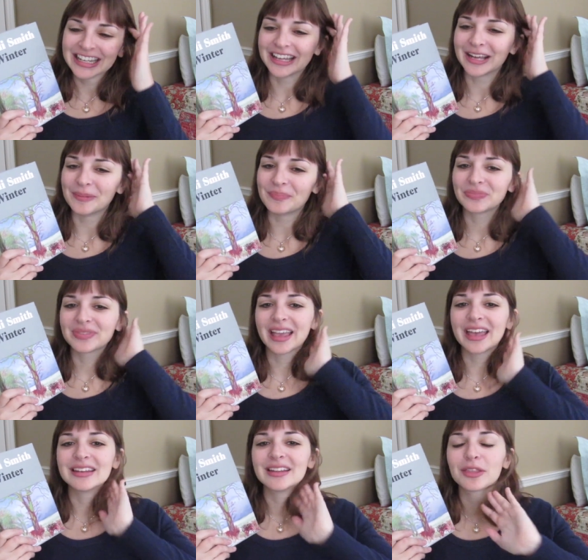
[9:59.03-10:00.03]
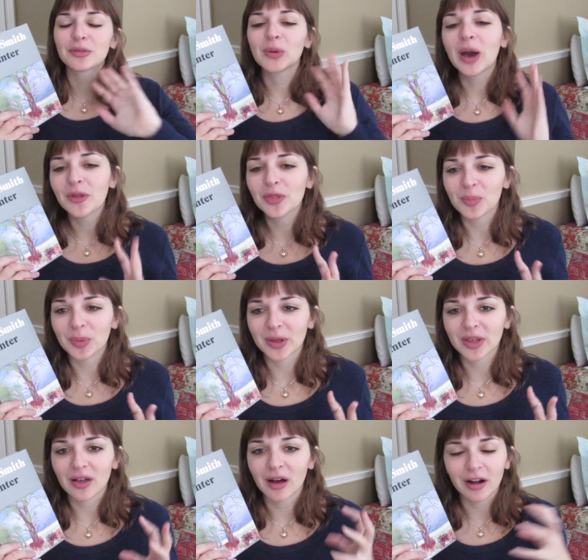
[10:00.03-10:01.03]
And throughout the
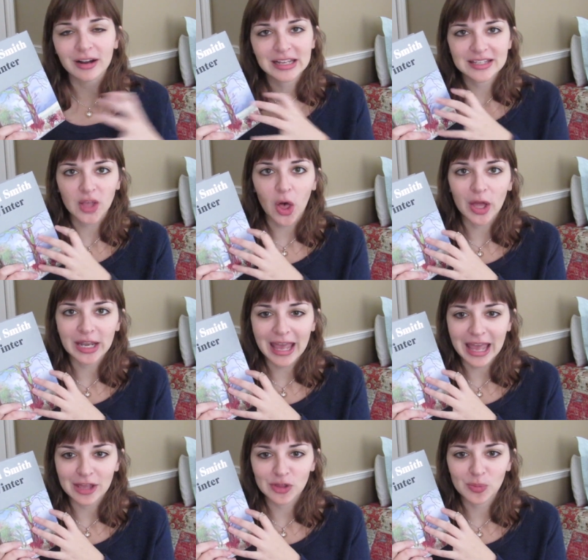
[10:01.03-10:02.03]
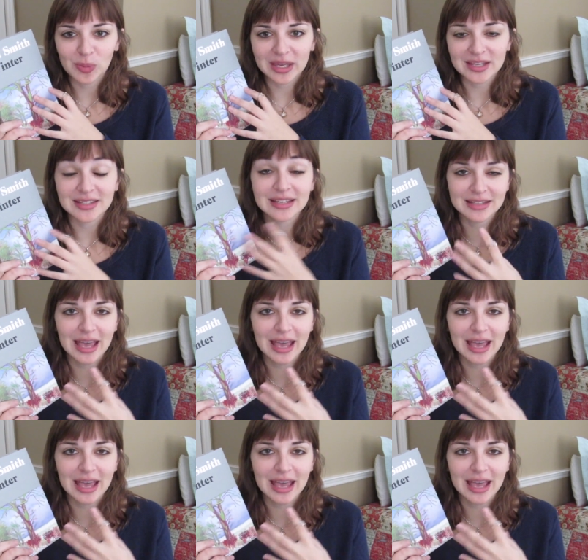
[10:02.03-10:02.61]
book, Art is on edge because his